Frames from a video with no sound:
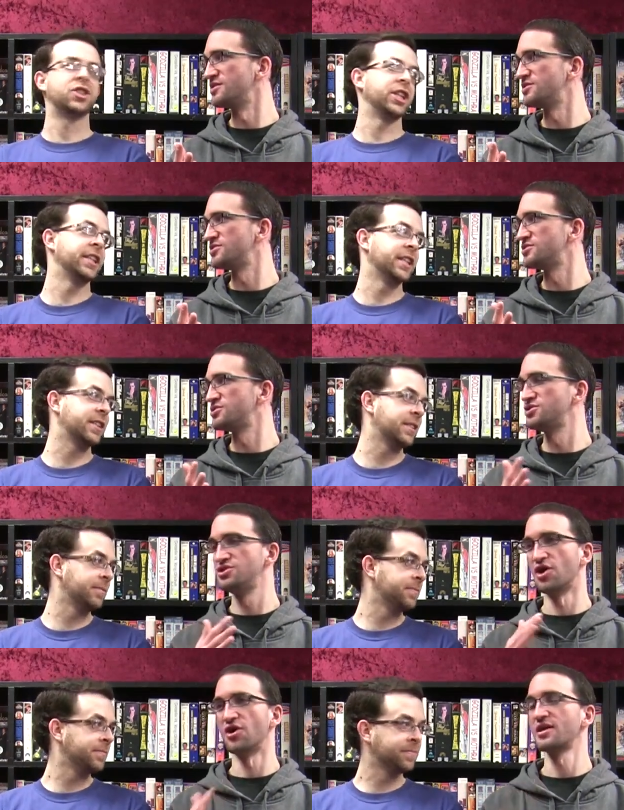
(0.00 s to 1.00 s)
Speaker 1: the genius
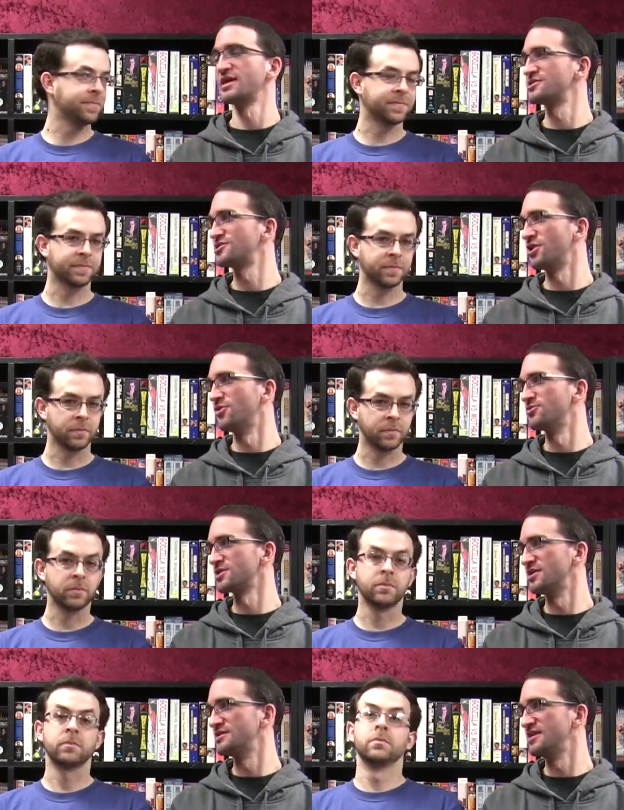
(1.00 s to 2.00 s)
darkest shows
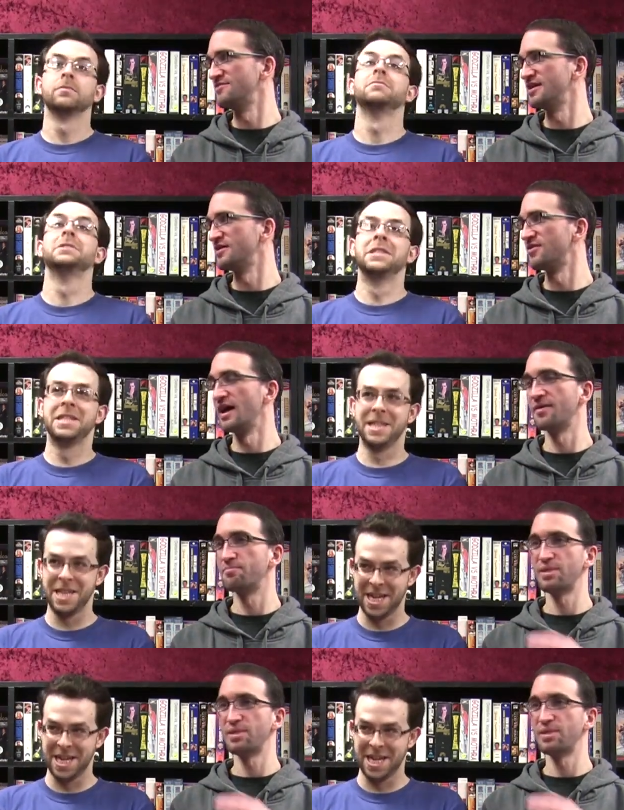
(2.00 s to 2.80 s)
on TV. Like